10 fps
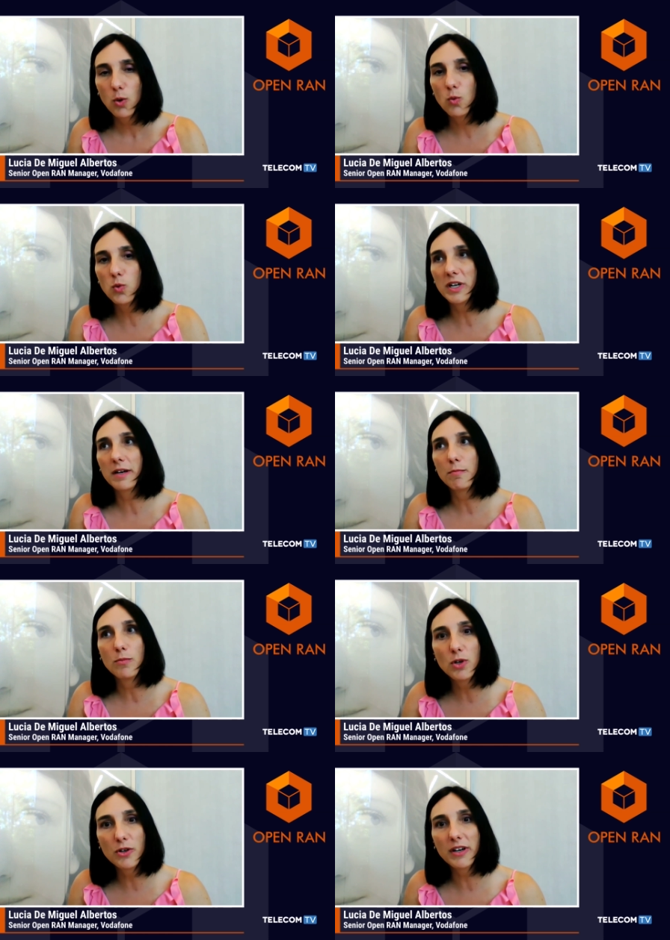where
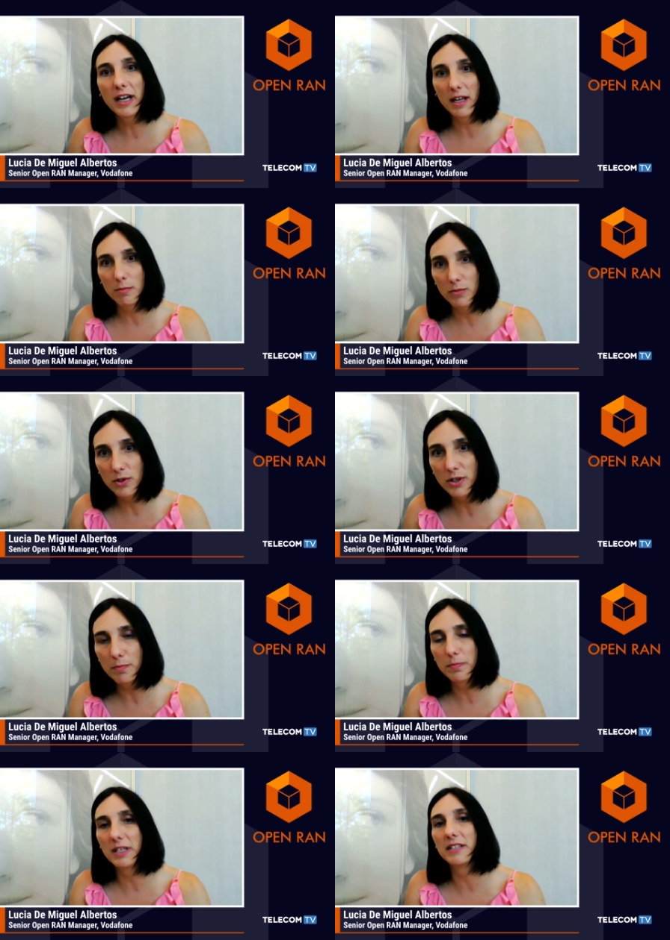more and
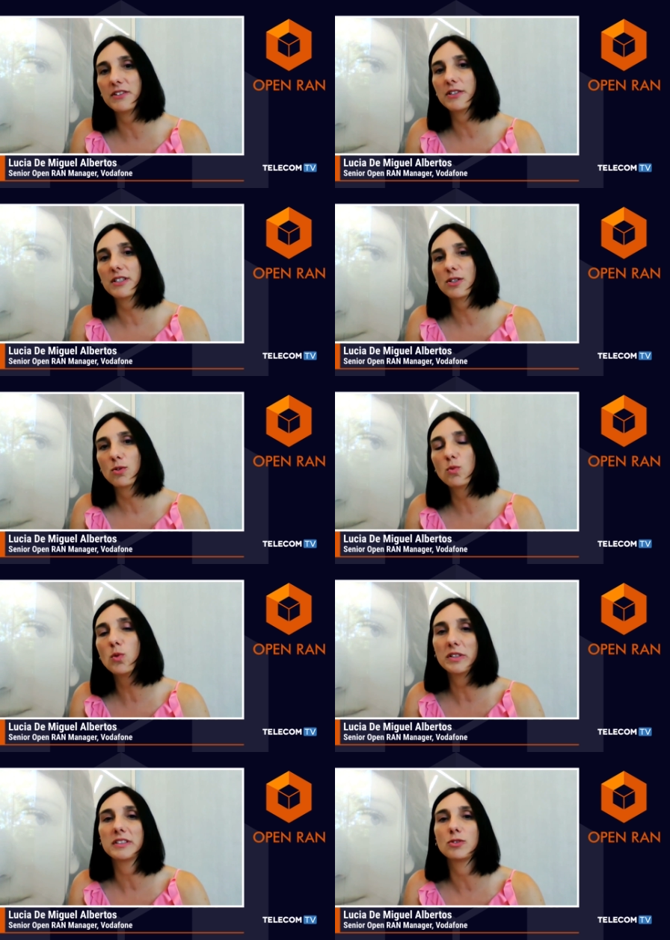more players
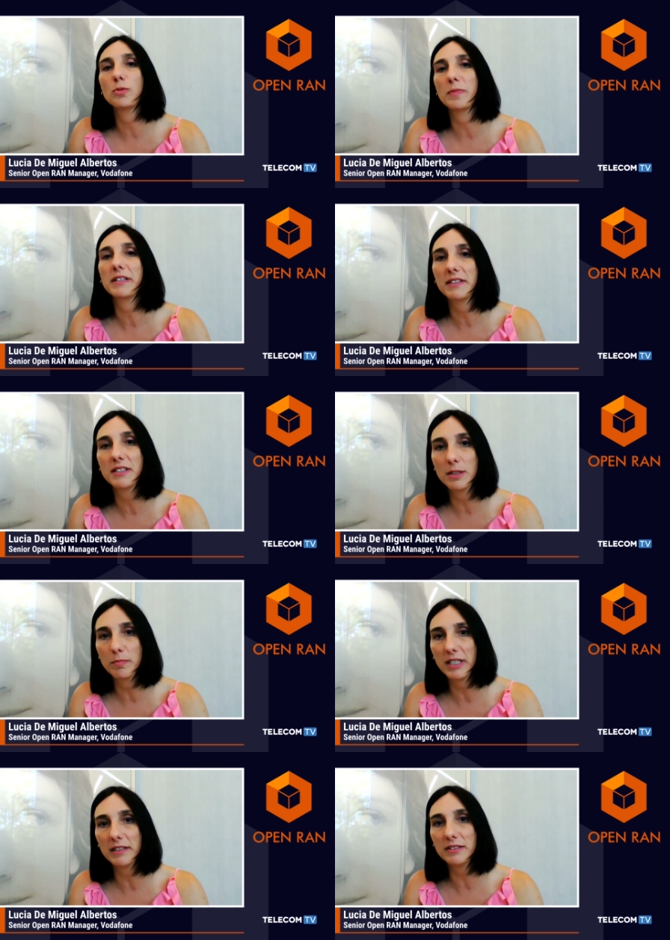wanted to
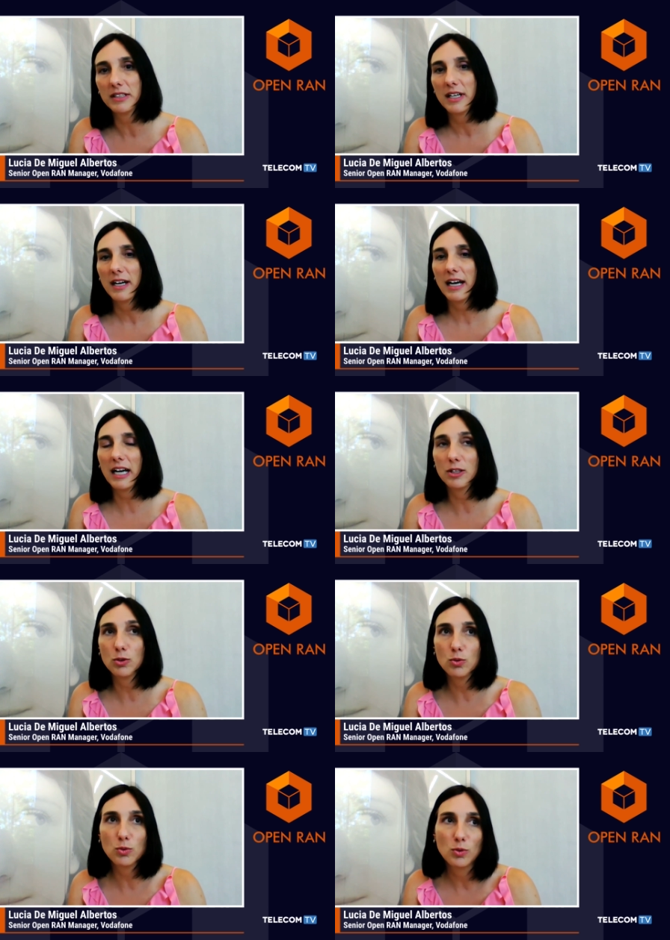participate
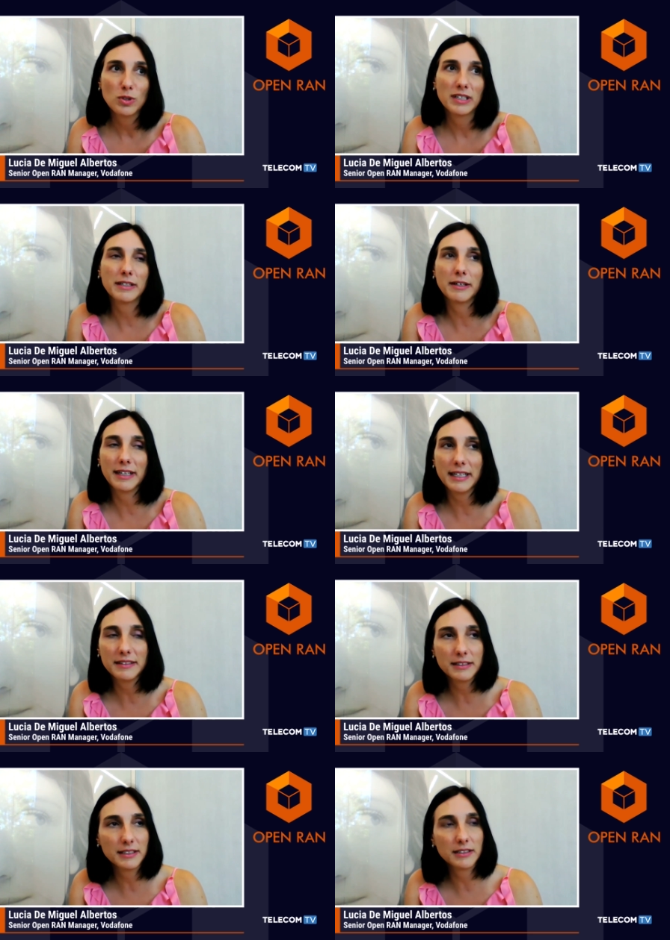and to
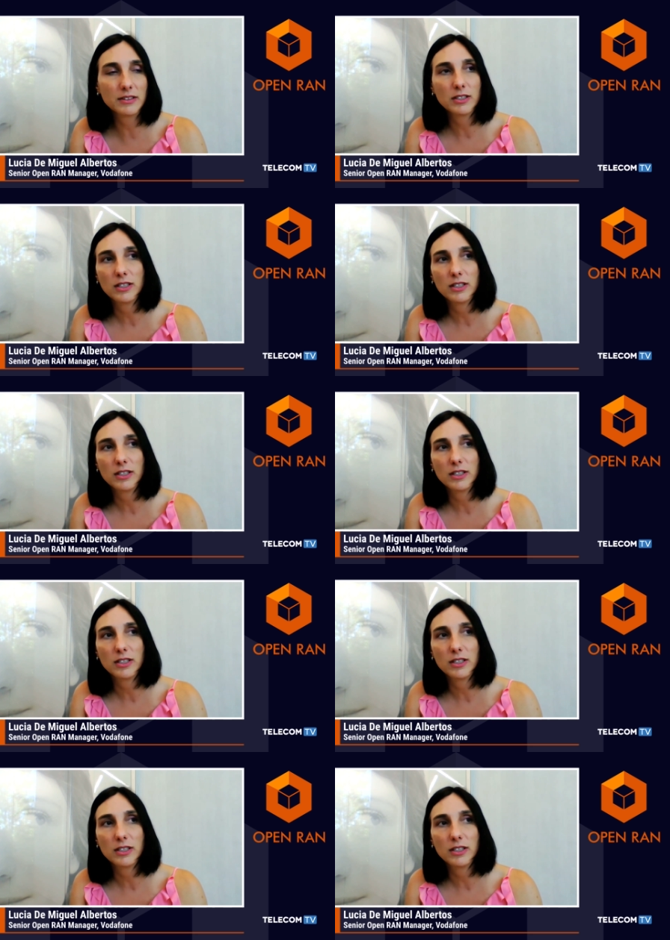create it,